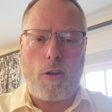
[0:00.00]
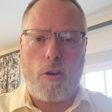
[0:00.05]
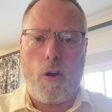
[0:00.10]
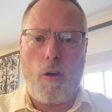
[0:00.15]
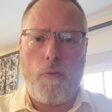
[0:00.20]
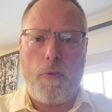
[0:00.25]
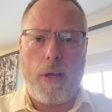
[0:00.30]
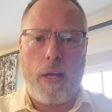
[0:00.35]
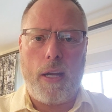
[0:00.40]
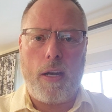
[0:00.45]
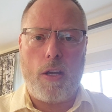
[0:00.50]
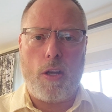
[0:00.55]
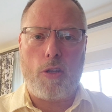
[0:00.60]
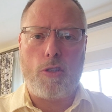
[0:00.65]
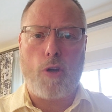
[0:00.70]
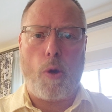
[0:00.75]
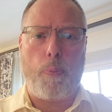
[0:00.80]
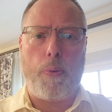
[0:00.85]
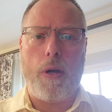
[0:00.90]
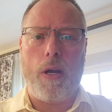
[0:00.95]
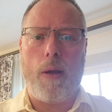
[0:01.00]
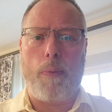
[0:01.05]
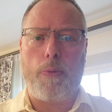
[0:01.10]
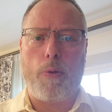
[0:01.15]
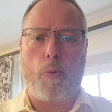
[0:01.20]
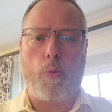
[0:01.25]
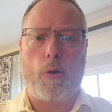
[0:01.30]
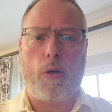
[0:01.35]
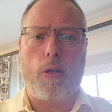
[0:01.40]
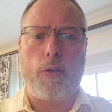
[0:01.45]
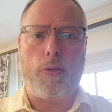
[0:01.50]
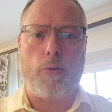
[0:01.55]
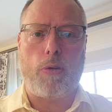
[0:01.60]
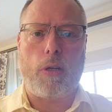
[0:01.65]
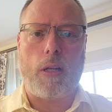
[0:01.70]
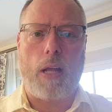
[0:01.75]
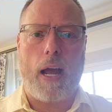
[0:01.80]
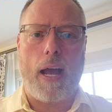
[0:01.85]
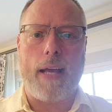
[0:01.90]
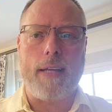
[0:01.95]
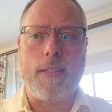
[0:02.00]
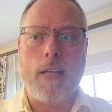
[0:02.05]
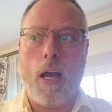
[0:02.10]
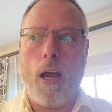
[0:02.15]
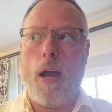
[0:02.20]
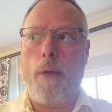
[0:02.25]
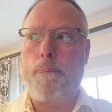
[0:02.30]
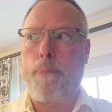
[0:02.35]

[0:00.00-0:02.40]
COVID has opened up the world to realize